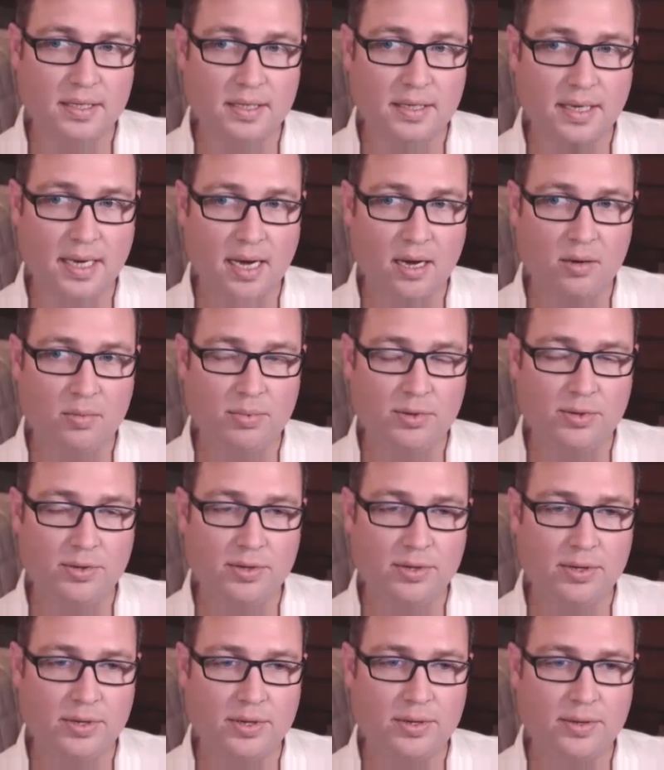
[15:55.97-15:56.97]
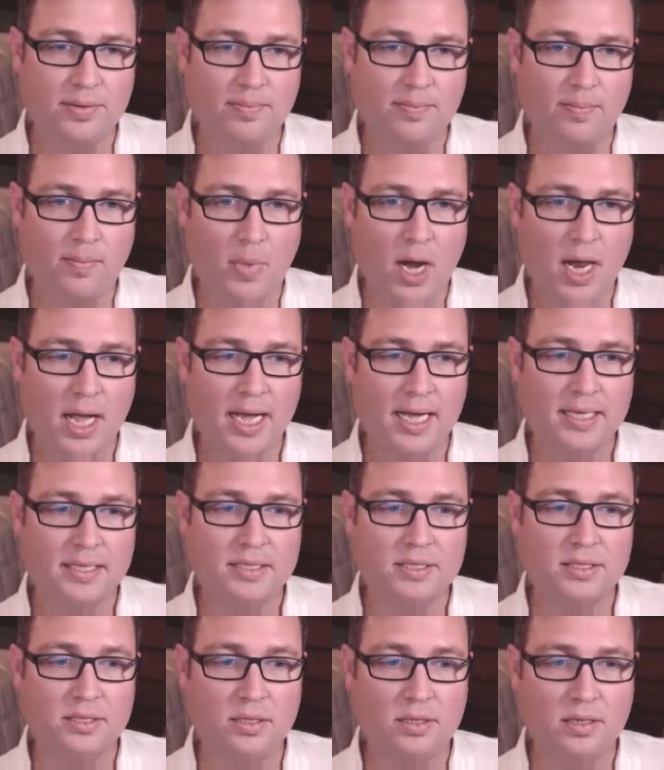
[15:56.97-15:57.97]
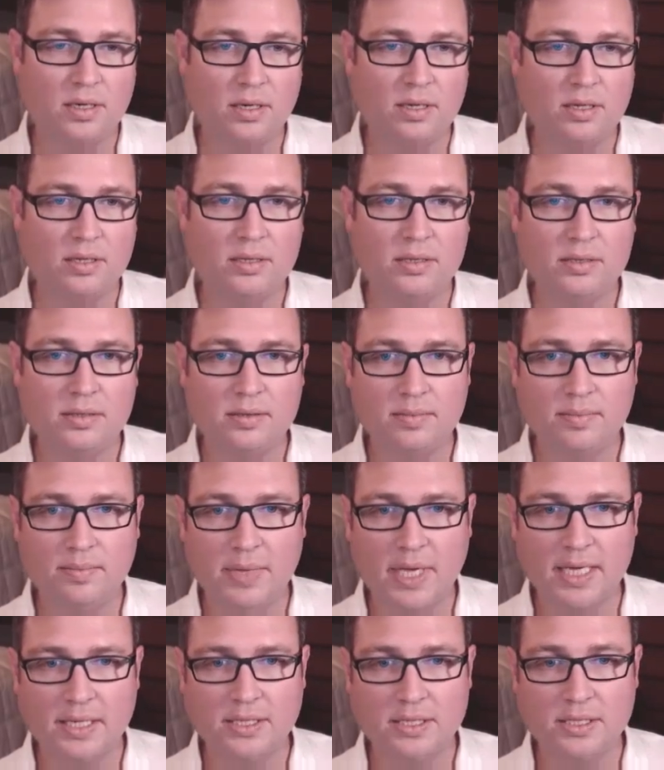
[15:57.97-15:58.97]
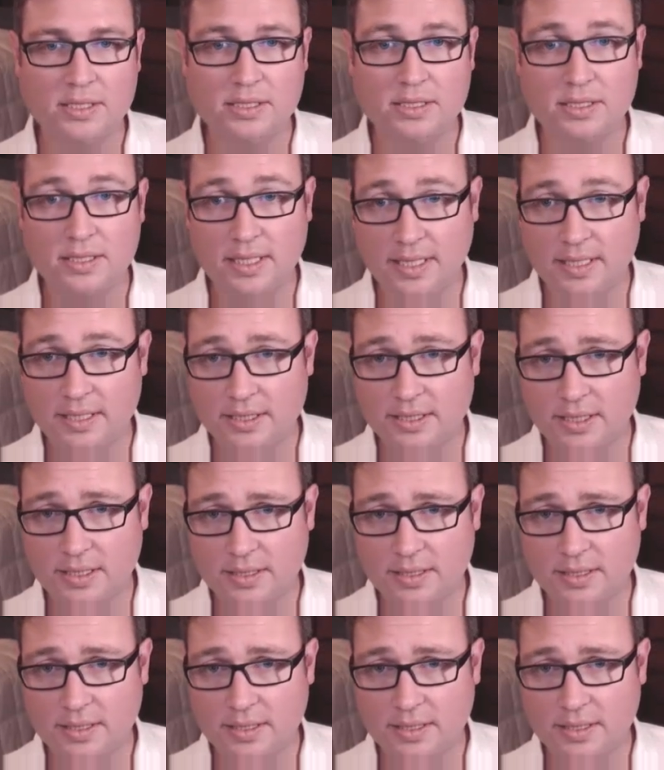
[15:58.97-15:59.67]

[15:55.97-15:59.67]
the output at stall matches the